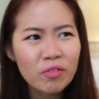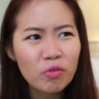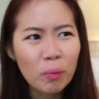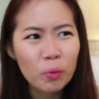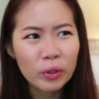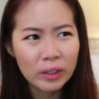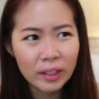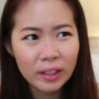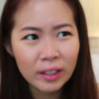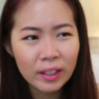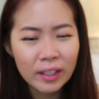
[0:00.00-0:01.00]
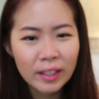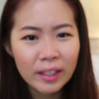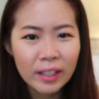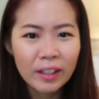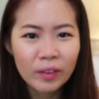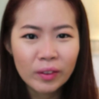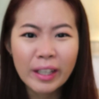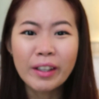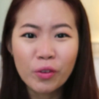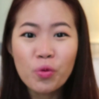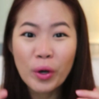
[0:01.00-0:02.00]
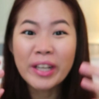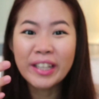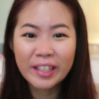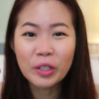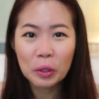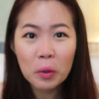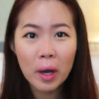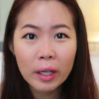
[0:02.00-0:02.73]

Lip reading: from within, like radiant, you know.